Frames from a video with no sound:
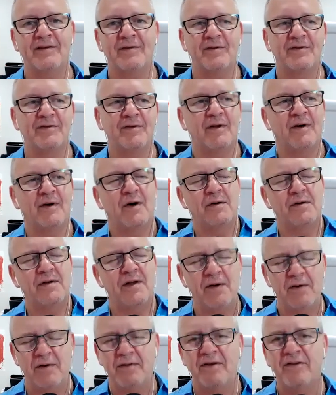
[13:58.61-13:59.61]
It was sort of like, oh
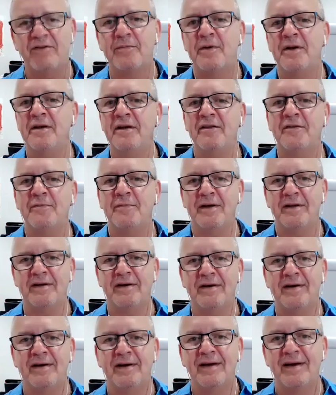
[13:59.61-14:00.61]
no, that's beneath me
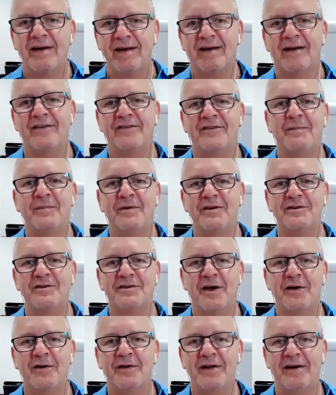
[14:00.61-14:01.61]
to cut somebody's
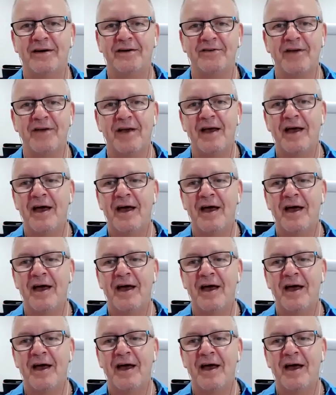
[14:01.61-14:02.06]
toenails.